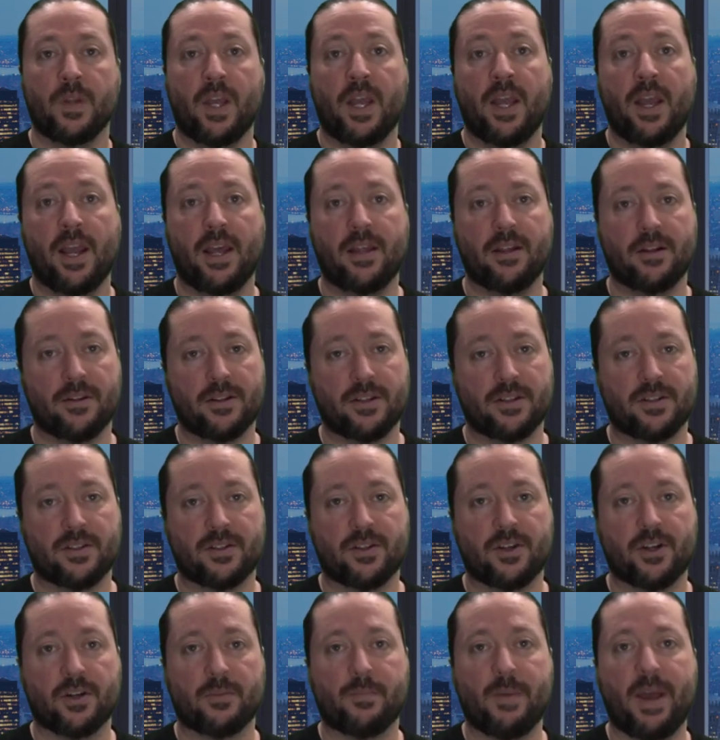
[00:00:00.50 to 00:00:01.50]
Hey there, this
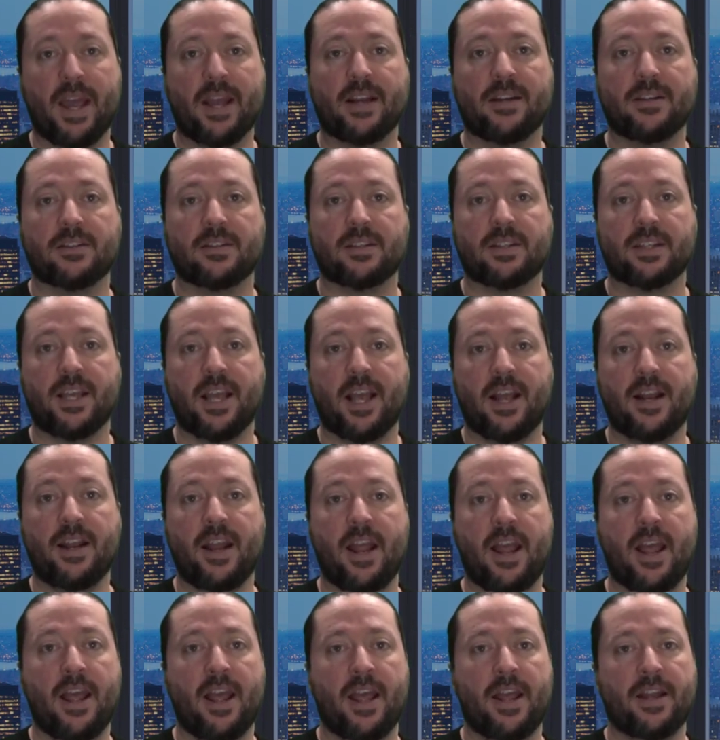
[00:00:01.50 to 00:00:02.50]
is Herc Magnus again,
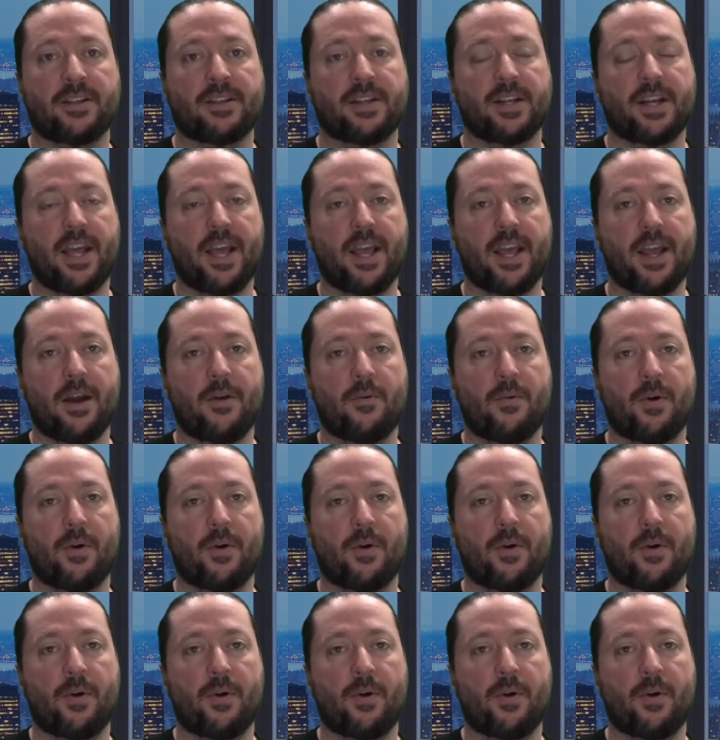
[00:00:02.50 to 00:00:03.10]
and today I